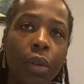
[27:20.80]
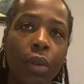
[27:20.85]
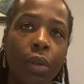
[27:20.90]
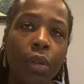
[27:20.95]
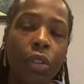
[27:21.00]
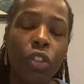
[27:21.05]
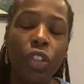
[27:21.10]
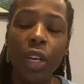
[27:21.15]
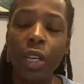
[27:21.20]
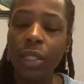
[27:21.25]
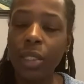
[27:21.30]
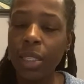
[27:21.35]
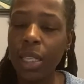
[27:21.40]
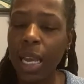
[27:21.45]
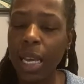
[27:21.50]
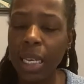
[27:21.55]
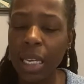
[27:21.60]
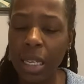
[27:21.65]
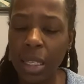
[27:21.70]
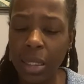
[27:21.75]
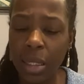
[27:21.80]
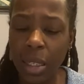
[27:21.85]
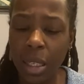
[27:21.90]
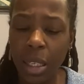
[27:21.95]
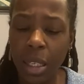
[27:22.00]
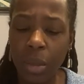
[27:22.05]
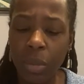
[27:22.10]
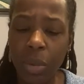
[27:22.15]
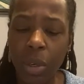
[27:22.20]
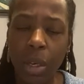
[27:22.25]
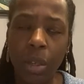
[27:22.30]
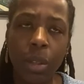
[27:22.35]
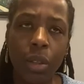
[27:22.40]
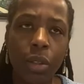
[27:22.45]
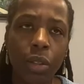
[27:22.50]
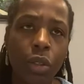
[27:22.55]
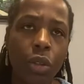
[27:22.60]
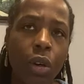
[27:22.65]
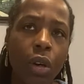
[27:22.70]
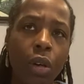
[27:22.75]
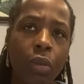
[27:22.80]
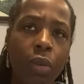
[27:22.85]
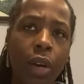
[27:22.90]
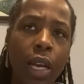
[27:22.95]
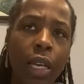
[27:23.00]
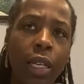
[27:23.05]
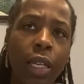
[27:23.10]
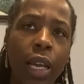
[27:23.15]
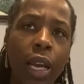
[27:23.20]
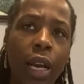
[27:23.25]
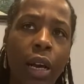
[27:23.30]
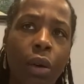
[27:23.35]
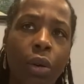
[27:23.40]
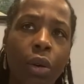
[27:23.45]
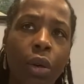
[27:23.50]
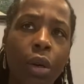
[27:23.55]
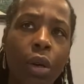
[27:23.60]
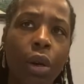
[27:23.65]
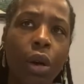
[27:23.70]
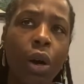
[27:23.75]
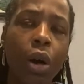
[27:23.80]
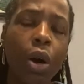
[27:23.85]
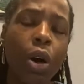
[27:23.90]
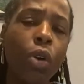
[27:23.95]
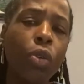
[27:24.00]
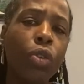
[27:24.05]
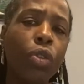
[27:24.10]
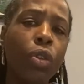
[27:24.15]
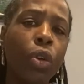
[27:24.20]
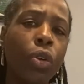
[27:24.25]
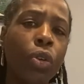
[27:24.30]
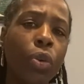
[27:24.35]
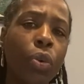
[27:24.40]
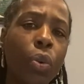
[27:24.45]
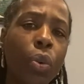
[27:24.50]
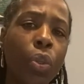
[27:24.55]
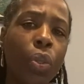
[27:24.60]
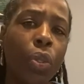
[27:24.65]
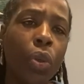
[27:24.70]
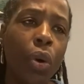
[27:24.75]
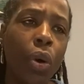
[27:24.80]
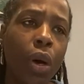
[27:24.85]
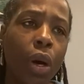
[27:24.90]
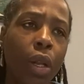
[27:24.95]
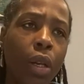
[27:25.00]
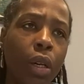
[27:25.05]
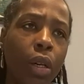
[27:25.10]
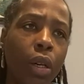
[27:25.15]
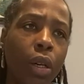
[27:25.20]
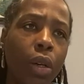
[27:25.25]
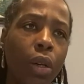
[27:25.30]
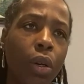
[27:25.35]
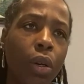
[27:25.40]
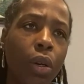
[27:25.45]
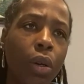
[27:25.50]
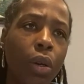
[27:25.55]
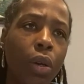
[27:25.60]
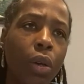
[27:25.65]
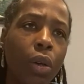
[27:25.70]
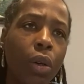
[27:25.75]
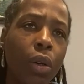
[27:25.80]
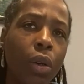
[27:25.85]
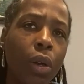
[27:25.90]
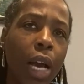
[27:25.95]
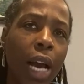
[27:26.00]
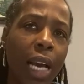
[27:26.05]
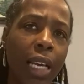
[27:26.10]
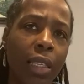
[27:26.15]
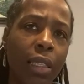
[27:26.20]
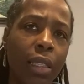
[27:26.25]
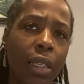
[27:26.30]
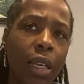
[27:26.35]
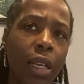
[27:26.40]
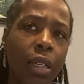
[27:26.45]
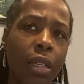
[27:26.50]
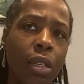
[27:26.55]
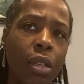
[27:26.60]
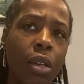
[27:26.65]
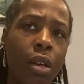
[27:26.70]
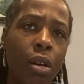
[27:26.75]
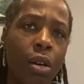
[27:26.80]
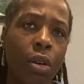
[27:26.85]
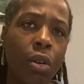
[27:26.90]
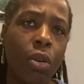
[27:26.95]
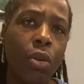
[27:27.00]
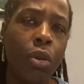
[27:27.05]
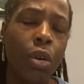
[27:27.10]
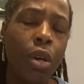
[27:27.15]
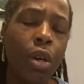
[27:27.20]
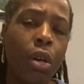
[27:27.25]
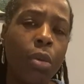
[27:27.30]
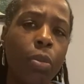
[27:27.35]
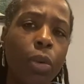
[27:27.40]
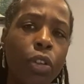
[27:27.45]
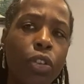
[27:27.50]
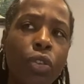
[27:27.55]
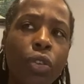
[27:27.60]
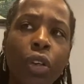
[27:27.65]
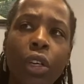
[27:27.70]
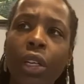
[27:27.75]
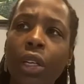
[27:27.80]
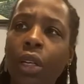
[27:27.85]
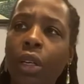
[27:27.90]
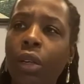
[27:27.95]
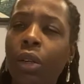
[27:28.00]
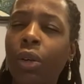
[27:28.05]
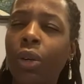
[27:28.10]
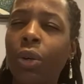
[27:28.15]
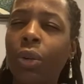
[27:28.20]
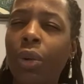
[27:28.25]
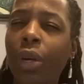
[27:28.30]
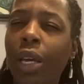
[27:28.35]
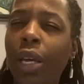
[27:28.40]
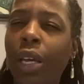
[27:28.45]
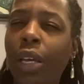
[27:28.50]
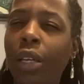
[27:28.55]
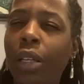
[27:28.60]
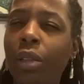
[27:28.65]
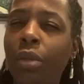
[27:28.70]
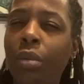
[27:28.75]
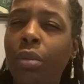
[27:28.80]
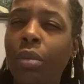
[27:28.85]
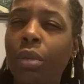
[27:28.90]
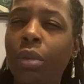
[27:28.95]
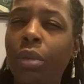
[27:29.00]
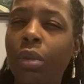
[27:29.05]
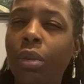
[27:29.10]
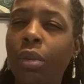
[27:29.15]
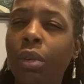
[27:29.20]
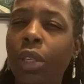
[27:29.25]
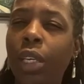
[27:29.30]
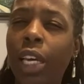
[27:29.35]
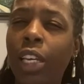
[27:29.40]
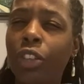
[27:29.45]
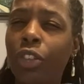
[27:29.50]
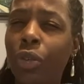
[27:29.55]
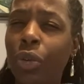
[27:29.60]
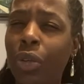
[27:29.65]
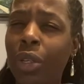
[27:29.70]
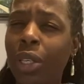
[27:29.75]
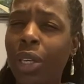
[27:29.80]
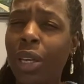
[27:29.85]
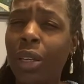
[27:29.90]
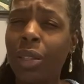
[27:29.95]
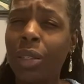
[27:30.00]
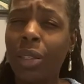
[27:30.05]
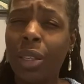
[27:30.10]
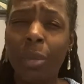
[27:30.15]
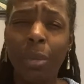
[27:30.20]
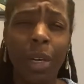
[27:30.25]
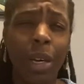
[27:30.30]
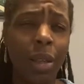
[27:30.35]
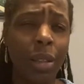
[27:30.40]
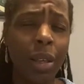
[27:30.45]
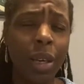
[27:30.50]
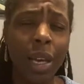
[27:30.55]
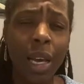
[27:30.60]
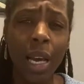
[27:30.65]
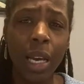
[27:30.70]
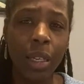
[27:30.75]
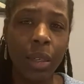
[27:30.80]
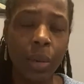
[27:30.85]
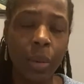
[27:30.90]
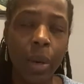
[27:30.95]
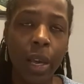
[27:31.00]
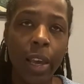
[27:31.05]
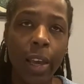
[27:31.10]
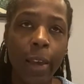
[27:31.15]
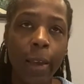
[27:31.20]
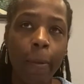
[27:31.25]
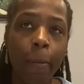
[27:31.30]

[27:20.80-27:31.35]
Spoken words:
Just like he's dealing with Saul right now. Oh, so you thought I said no, but you're going to go and get your yes some other kind of way?